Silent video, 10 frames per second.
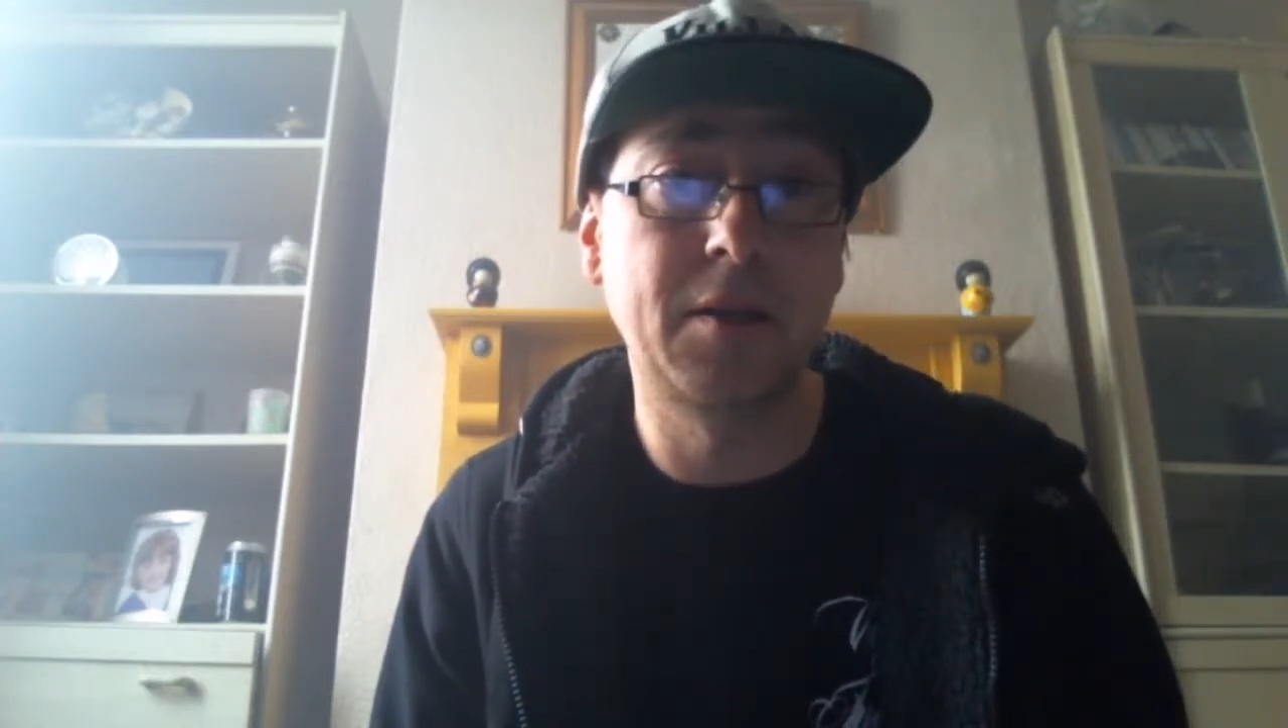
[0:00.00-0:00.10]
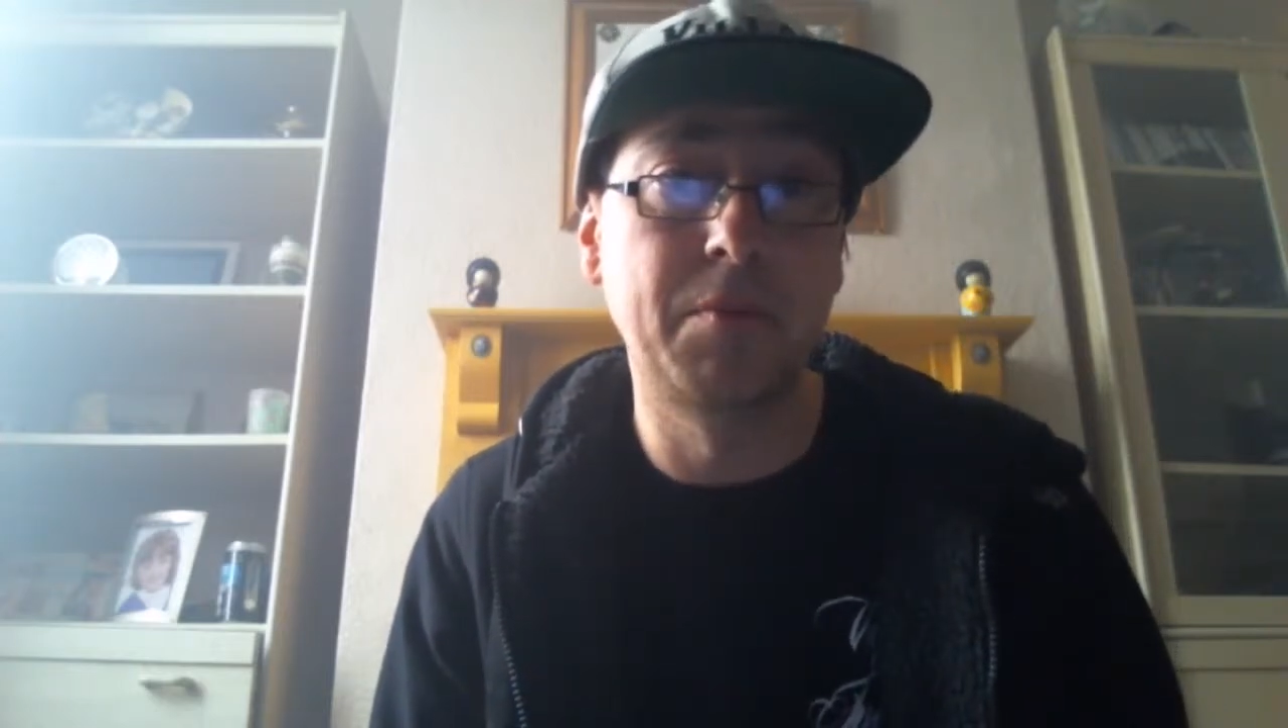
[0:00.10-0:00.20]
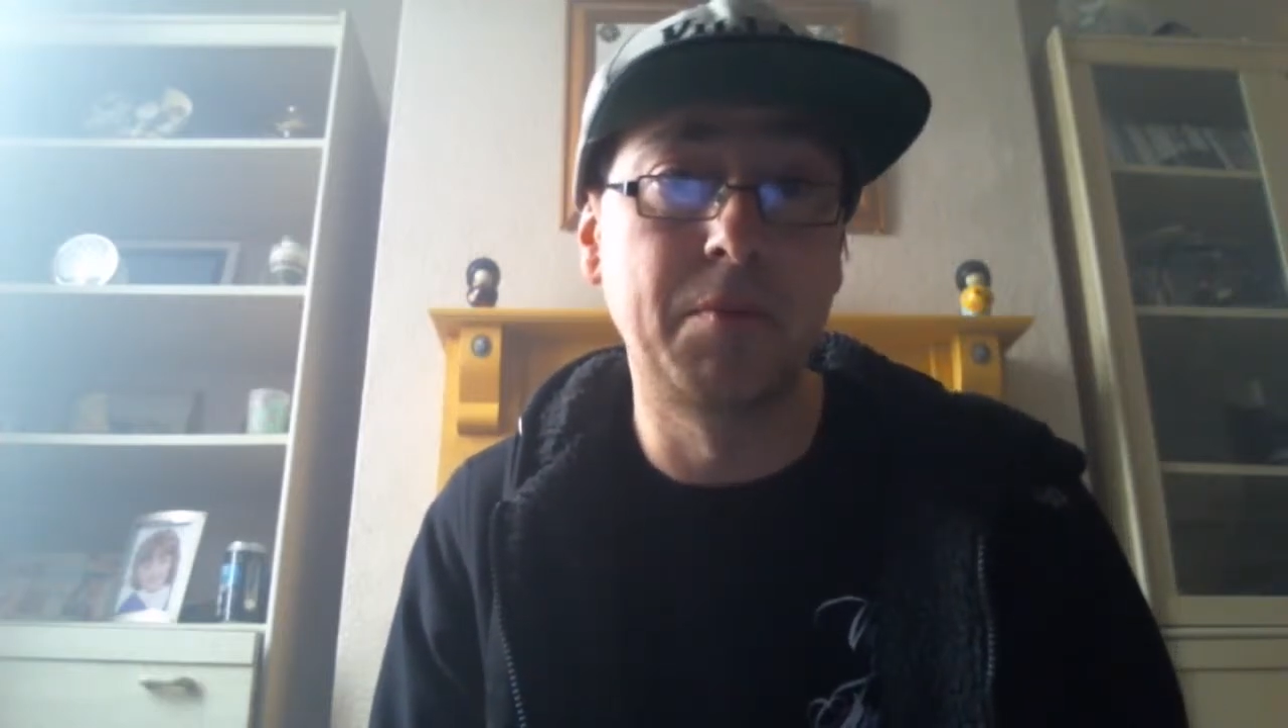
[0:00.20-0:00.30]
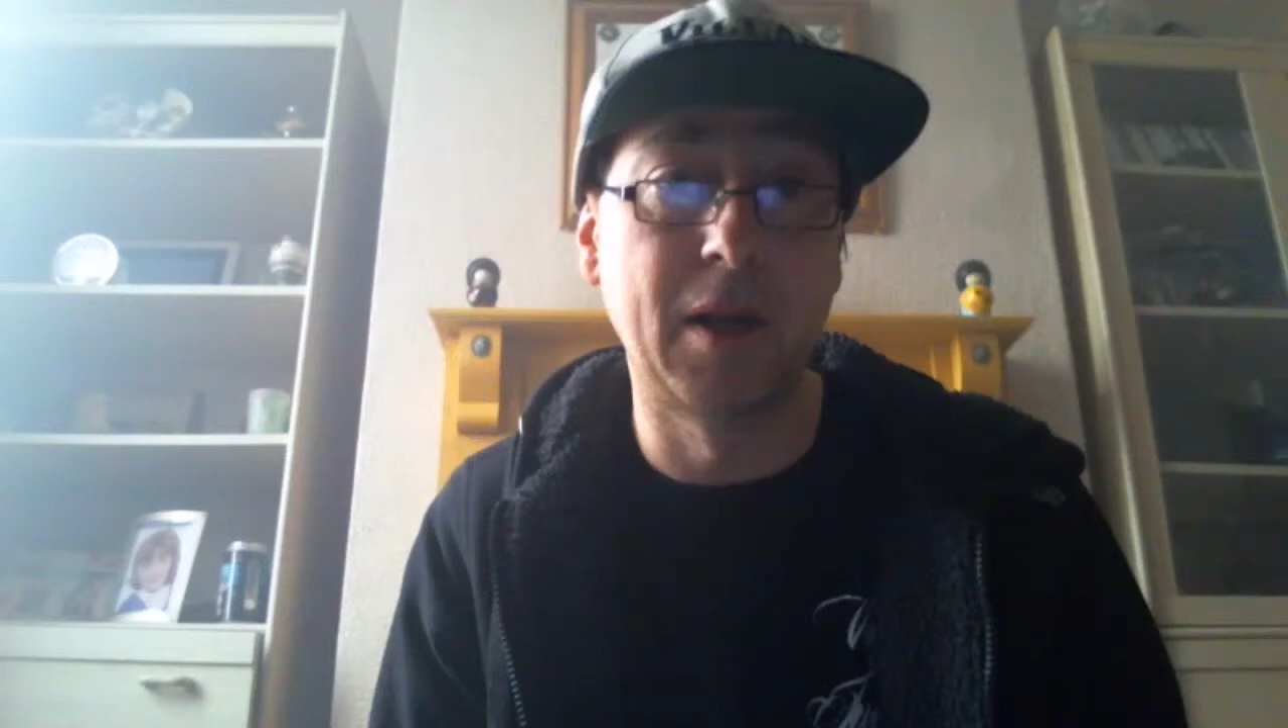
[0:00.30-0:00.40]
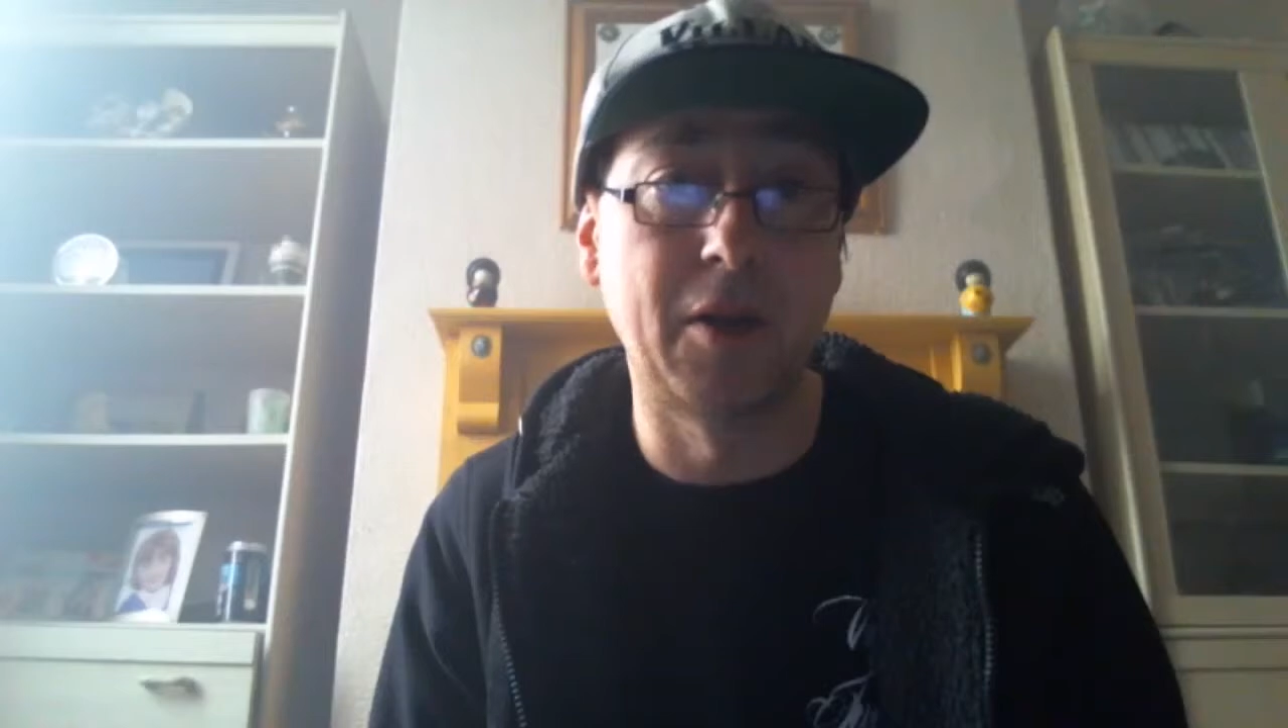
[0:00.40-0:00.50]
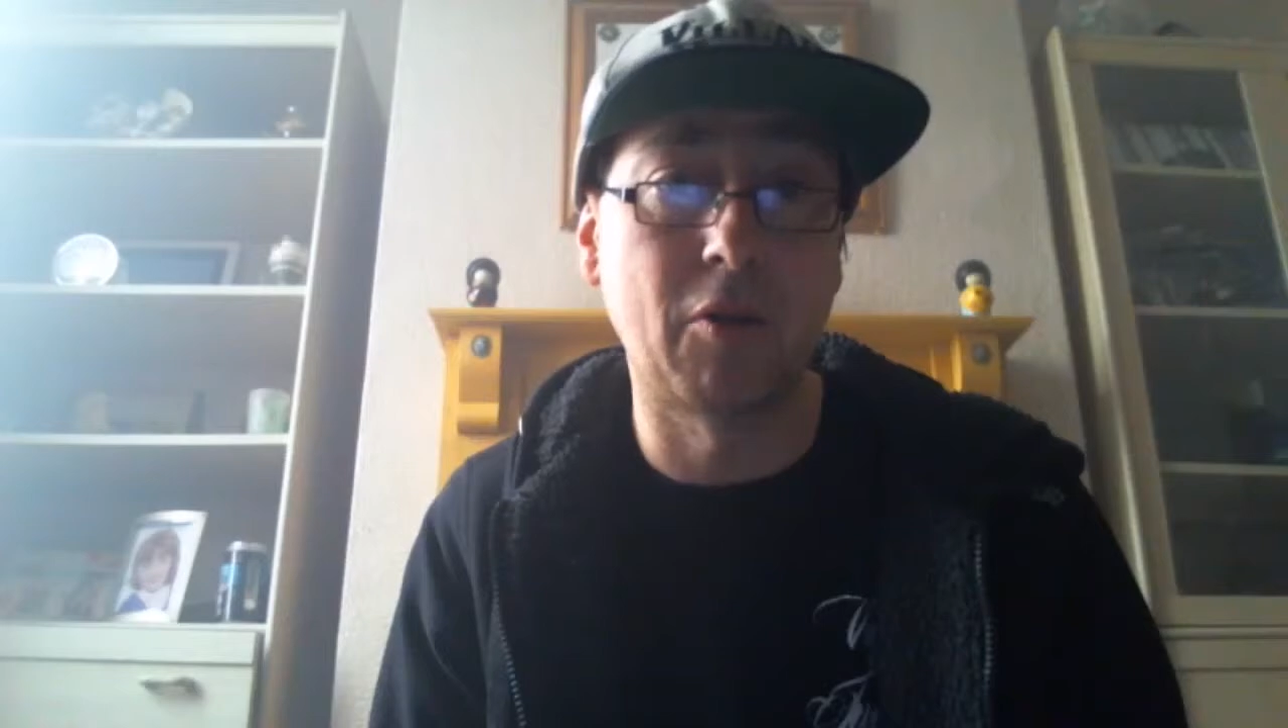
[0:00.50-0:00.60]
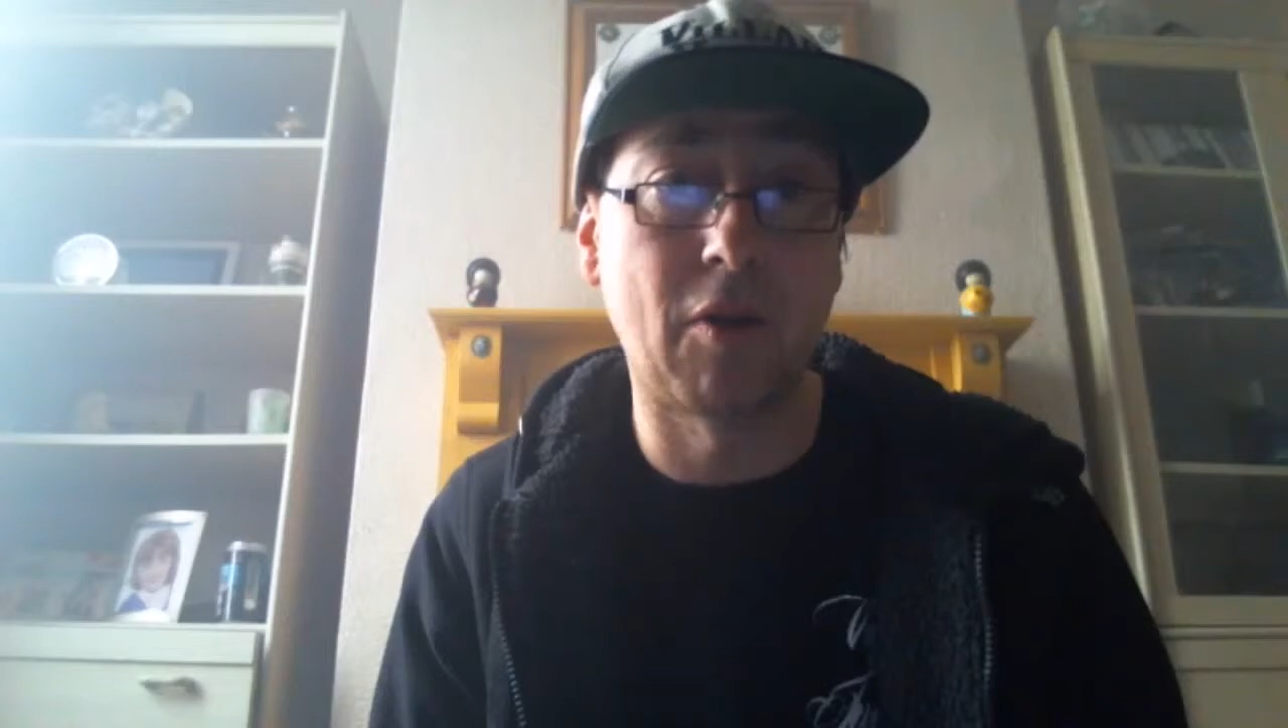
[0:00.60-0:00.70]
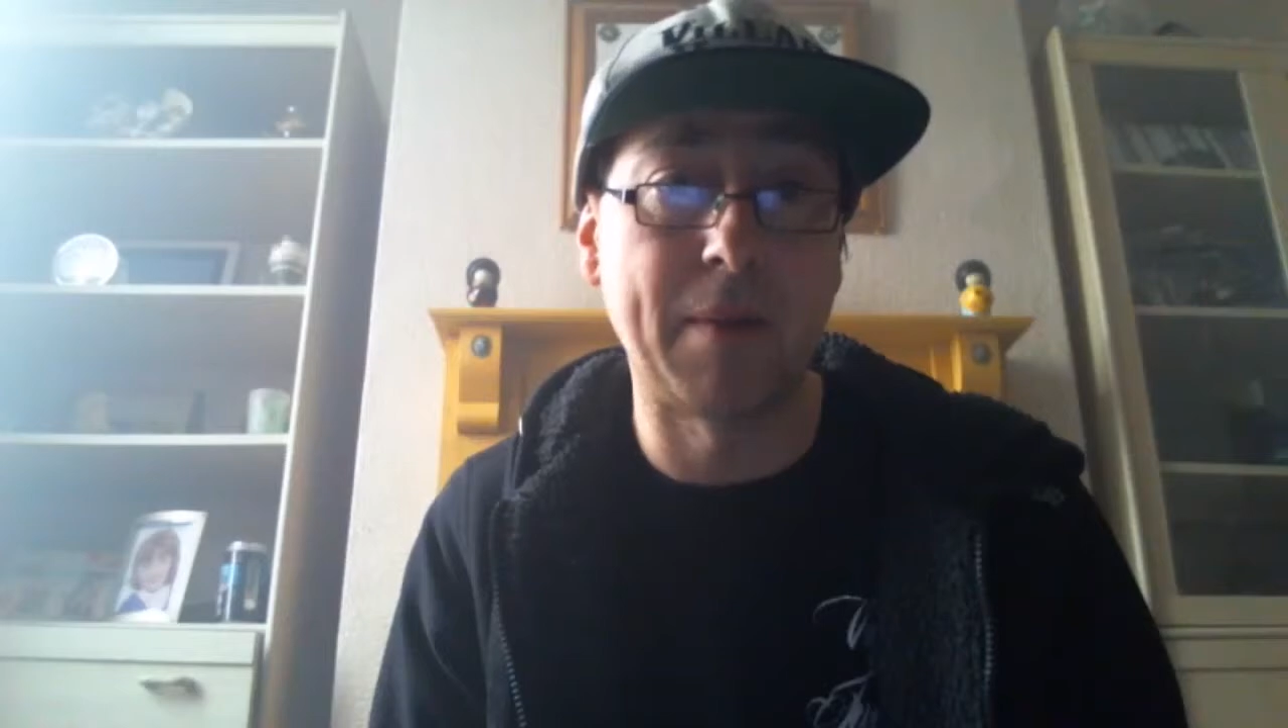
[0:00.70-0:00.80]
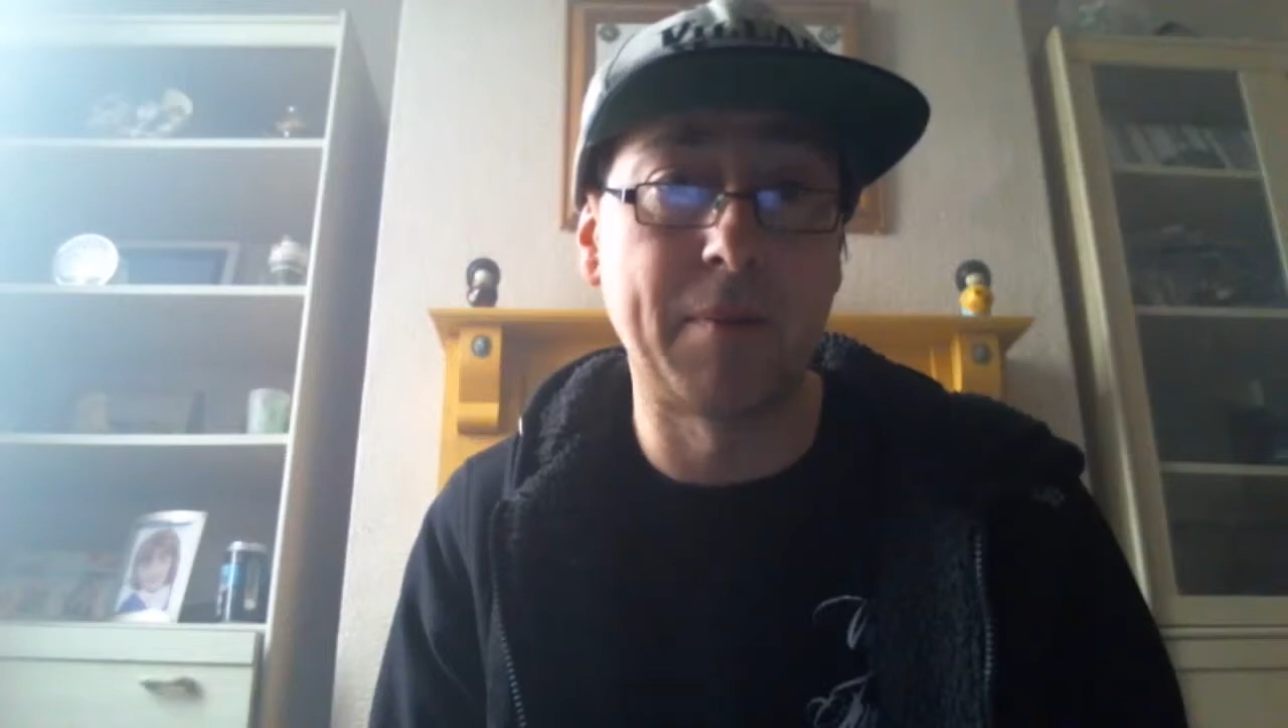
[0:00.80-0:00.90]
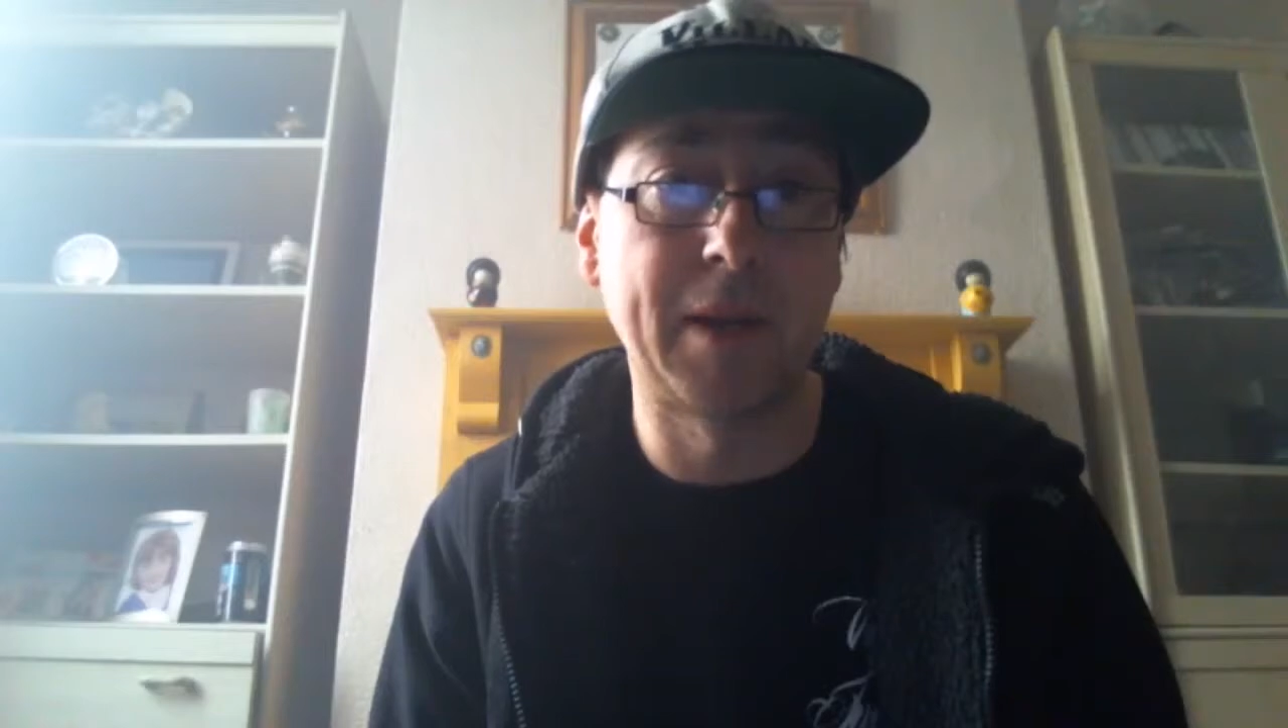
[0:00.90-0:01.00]

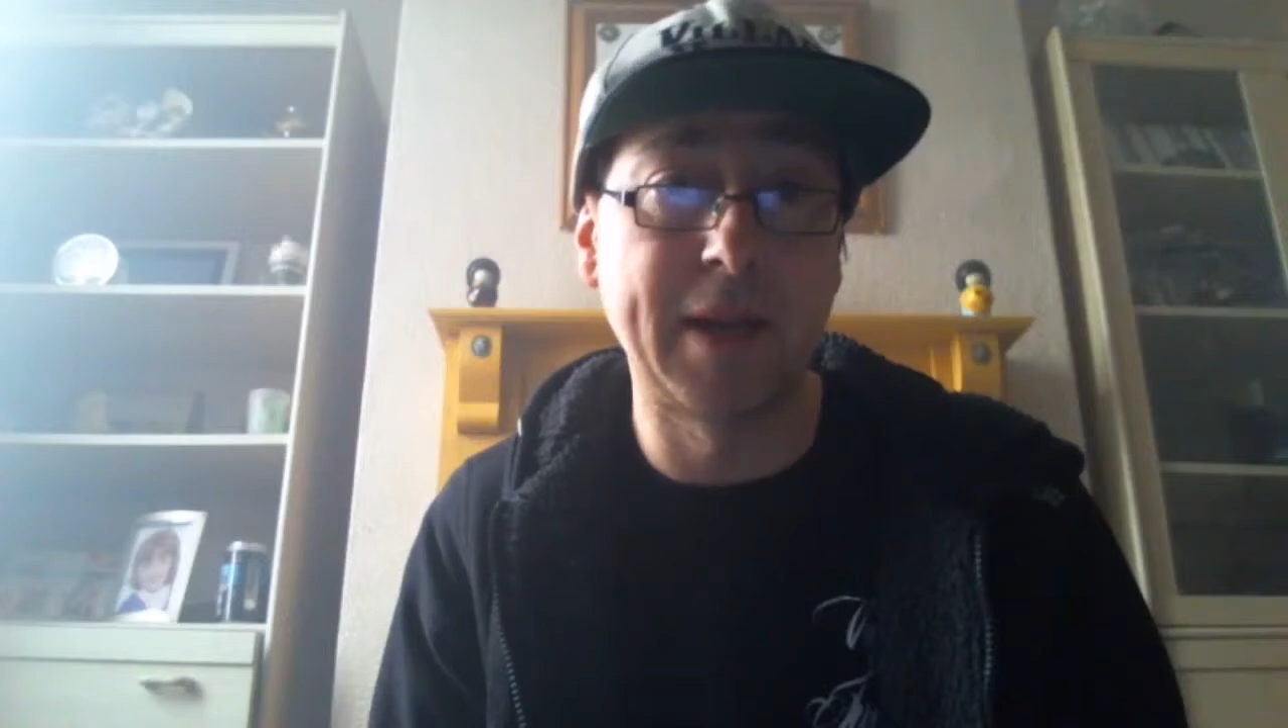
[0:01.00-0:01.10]
milligram